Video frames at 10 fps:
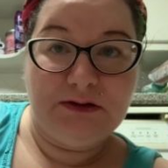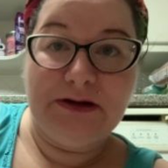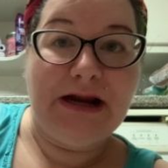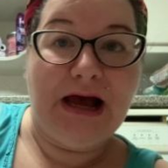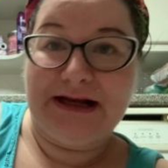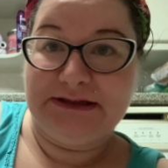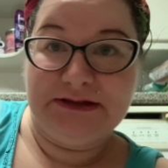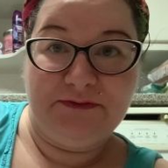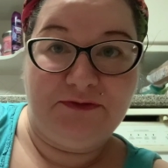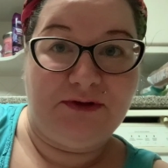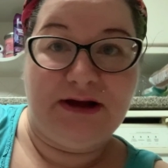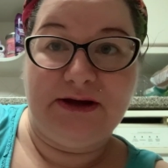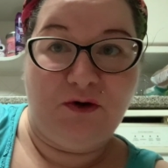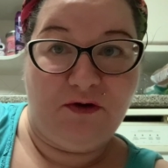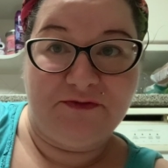not
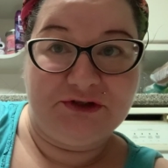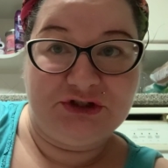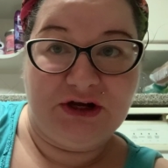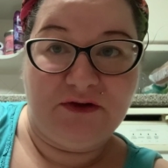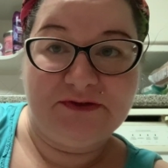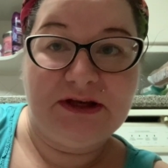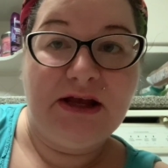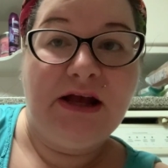flying off the shelves.